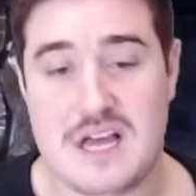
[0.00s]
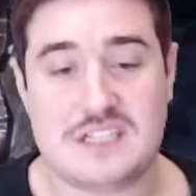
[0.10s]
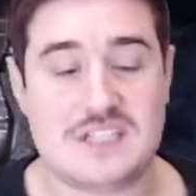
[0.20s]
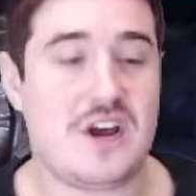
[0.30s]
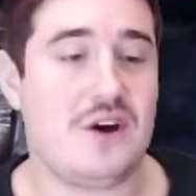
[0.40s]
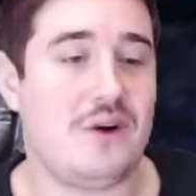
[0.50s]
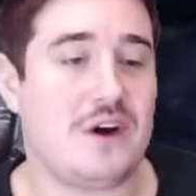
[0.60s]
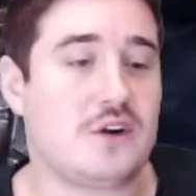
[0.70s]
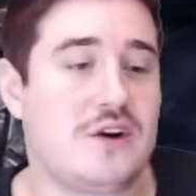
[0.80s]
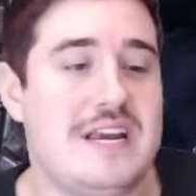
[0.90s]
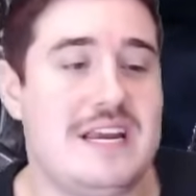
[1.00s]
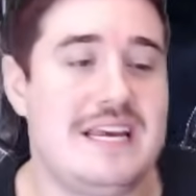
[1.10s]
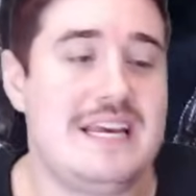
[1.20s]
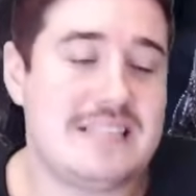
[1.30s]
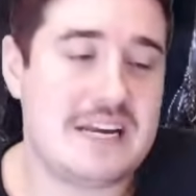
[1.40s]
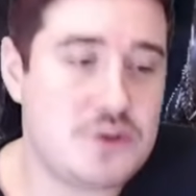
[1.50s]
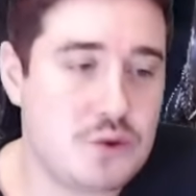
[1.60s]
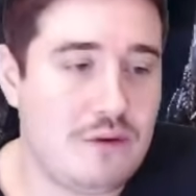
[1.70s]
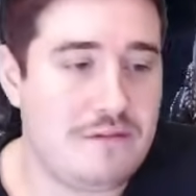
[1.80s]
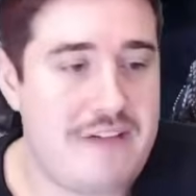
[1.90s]
So, Greed, he is a
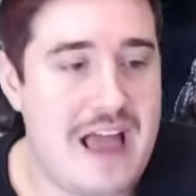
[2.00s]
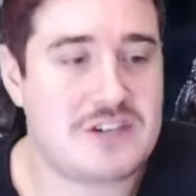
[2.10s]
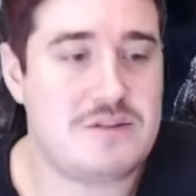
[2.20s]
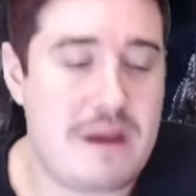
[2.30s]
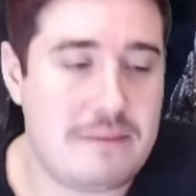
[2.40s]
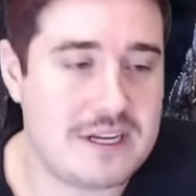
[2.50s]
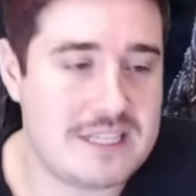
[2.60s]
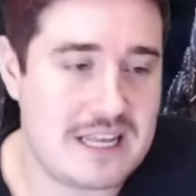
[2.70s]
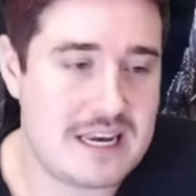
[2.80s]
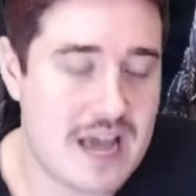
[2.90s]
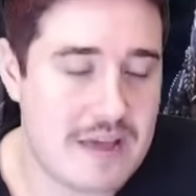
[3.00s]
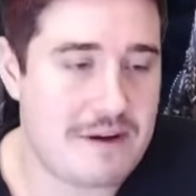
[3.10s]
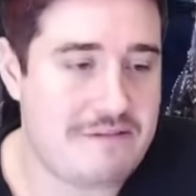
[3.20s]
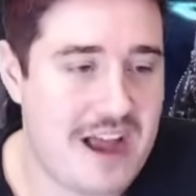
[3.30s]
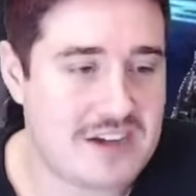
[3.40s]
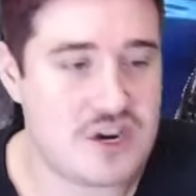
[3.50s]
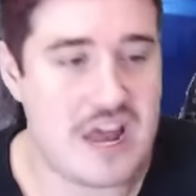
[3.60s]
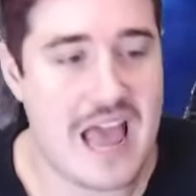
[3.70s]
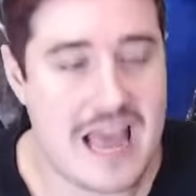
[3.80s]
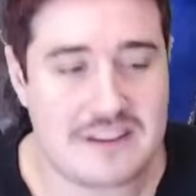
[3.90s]
dual faction member. He's in the Nightmare faction
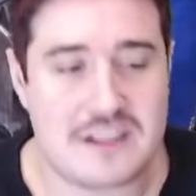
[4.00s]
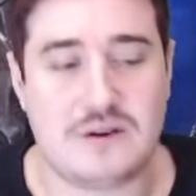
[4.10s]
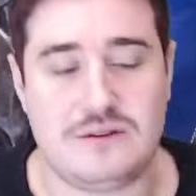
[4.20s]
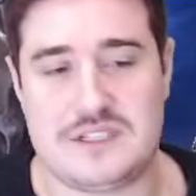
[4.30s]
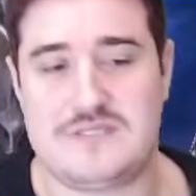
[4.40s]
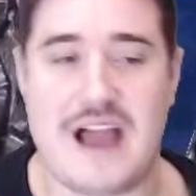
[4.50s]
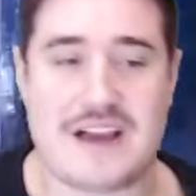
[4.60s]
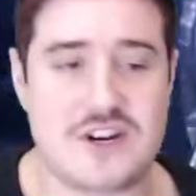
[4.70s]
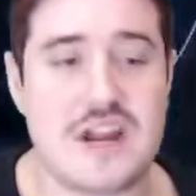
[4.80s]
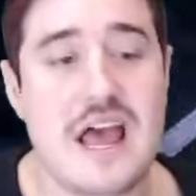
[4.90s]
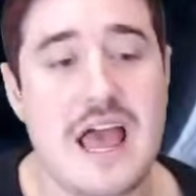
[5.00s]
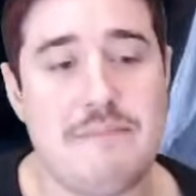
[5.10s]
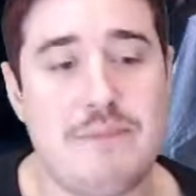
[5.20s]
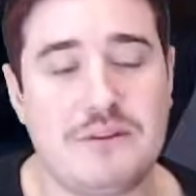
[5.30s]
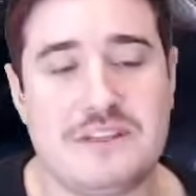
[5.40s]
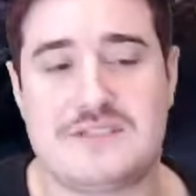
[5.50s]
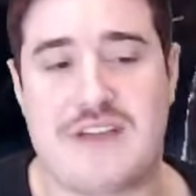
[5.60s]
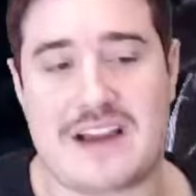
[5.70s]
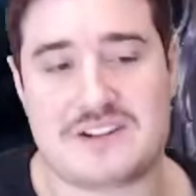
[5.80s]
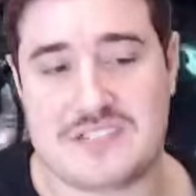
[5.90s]
and the Cultist faction, and both these
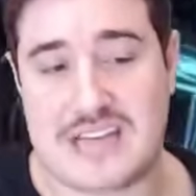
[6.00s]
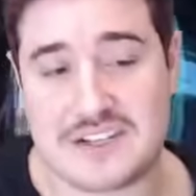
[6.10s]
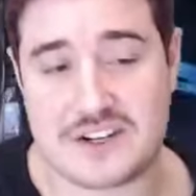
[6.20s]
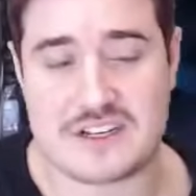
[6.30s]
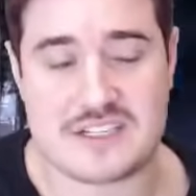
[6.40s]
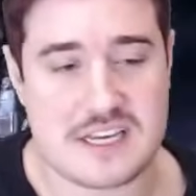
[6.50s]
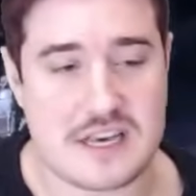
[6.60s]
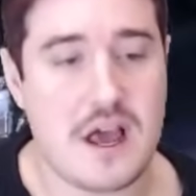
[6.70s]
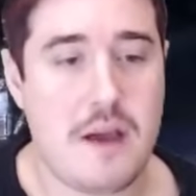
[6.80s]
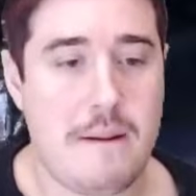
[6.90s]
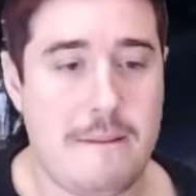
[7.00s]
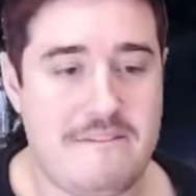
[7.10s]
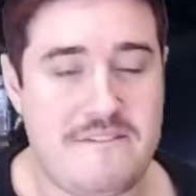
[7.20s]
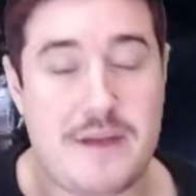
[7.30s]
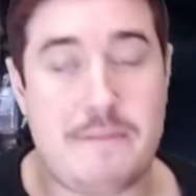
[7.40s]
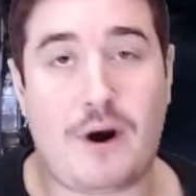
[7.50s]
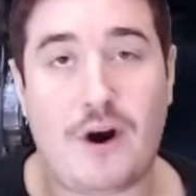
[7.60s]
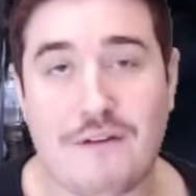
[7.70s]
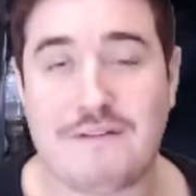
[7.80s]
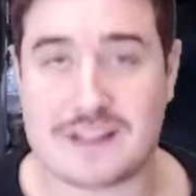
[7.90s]
factions, as you're going to see, fit
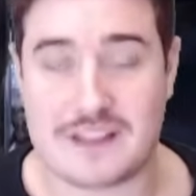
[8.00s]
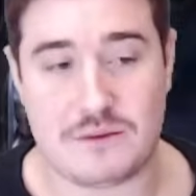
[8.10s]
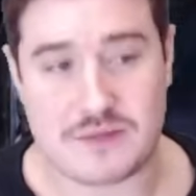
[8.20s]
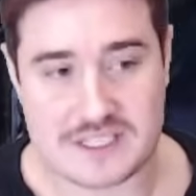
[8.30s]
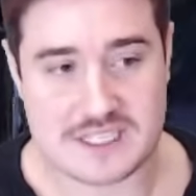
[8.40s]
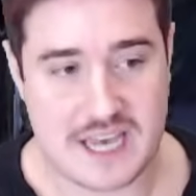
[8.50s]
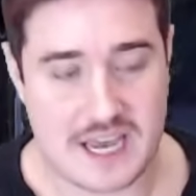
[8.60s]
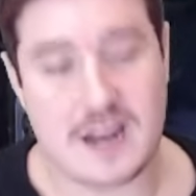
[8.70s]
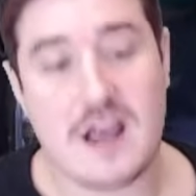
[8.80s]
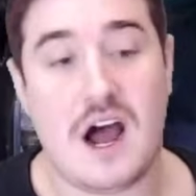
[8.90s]
perfectly with his kit.